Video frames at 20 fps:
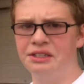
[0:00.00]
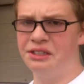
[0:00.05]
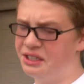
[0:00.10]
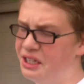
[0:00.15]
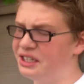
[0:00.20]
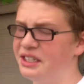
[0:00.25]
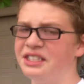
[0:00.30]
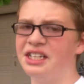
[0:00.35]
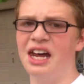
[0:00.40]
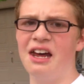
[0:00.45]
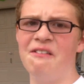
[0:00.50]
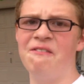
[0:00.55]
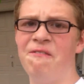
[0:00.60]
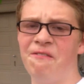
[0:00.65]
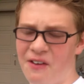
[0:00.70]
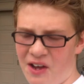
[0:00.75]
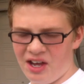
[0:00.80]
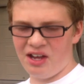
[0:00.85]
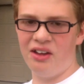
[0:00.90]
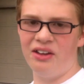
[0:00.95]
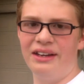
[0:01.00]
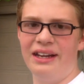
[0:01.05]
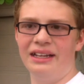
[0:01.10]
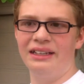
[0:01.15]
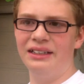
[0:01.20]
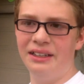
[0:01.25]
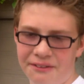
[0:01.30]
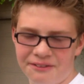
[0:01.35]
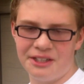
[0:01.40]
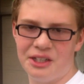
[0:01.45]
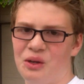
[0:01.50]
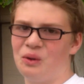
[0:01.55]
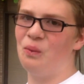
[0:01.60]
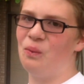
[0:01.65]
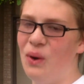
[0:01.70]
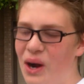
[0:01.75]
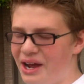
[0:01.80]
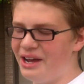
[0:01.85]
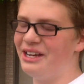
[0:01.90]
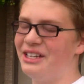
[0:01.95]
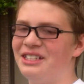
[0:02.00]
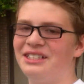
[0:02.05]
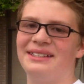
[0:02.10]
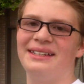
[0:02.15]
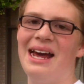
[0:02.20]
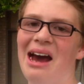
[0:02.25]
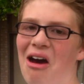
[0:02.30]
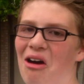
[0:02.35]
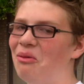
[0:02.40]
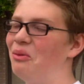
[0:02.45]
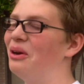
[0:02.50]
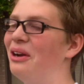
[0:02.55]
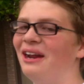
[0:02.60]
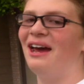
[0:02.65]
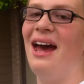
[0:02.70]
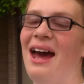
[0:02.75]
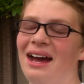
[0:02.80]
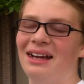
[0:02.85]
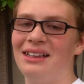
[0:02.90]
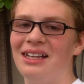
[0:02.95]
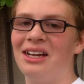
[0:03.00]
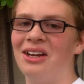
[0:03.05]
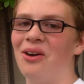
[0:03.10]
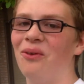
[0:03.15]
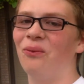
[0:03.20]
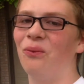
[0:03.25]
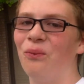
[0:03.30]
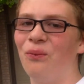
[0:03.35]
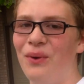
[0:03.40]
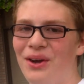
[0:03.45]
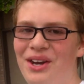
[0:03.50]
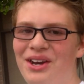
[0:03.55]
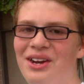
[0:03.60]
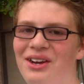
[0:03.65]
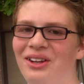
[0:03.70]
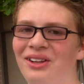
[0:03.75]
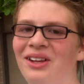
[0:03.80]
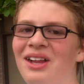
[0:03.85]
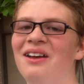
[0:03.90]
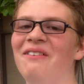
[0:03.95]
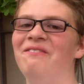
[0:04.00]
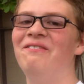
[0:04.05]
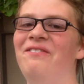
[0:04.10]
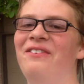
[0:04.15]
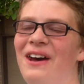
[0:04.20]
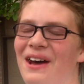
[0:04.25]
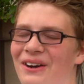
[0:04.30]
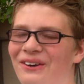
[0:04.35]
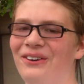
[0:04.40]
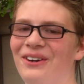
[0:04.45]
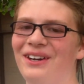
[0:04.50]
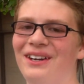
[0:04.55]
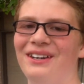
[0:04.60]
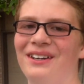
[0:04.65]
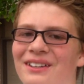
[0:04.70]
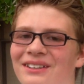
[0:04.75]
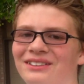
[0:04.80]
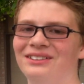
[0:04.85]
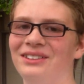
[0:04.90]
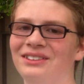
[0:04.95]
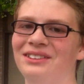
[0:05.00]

Since I failed at lifting weights, now I'm gonna act like a real veteran.